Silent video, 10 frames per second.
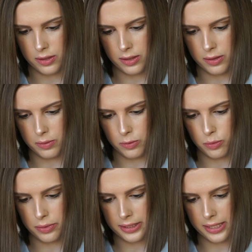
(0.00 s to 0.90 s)
Yeah,
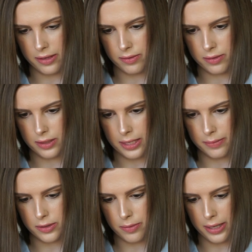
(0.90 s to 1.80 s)
we'll bring that
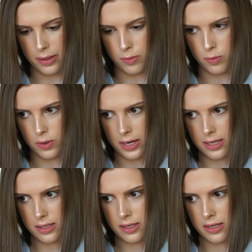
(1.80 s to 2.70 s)
up to about
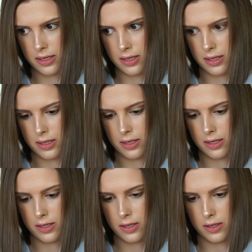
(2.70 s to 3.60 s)
1
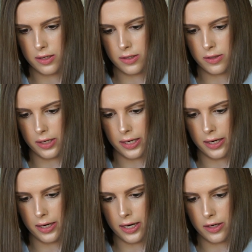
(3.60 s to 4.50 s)

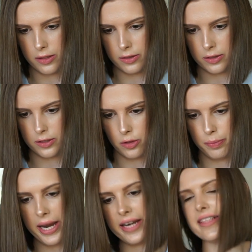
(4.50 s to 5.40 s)
so I don't look so
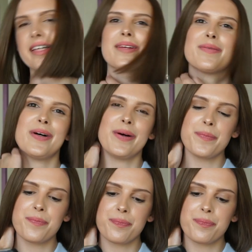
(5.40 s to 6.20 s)
pale anymore.